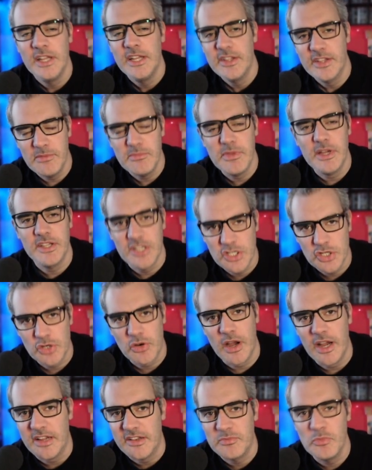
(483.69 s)
they made the
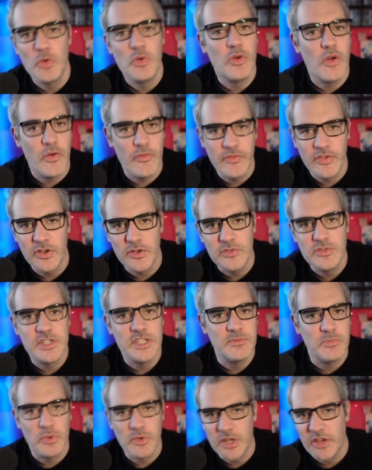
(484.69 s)
tracks more
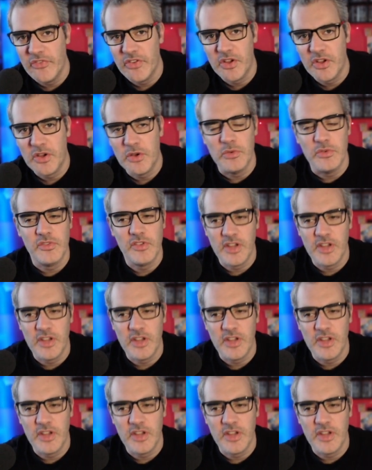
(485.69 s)
convoluted, more difficult.